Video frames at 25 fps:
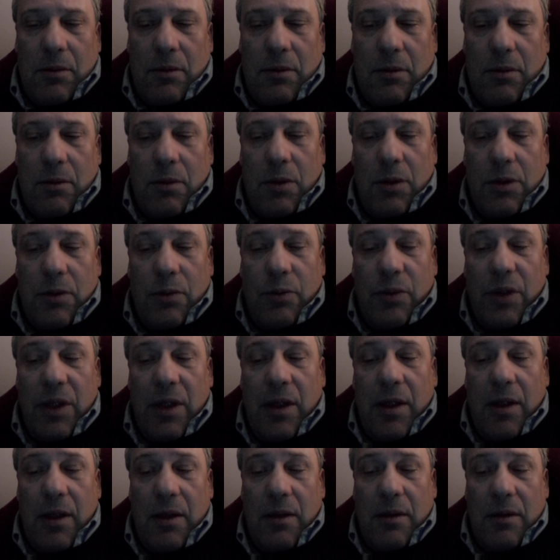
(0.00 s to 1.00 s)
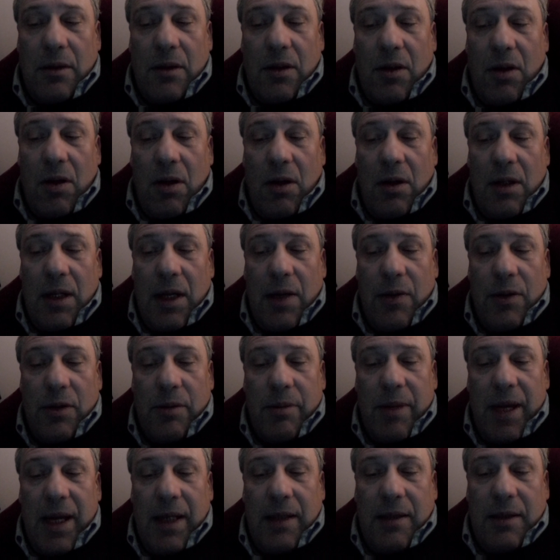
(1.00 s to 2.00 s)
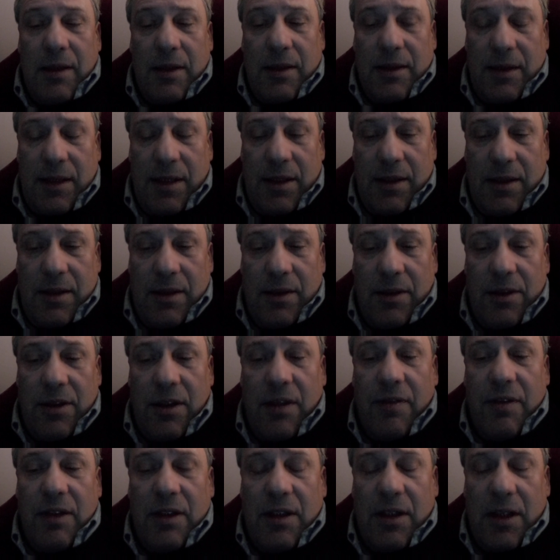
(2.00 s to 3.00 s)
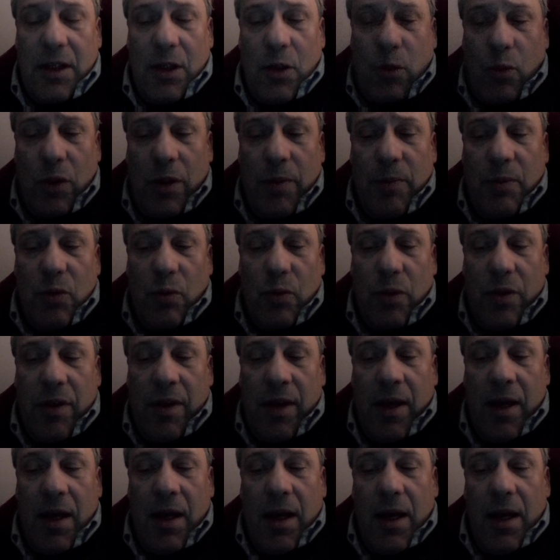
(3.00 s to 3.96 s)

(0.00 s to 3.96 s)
what we can call our mental sensitivity equipped with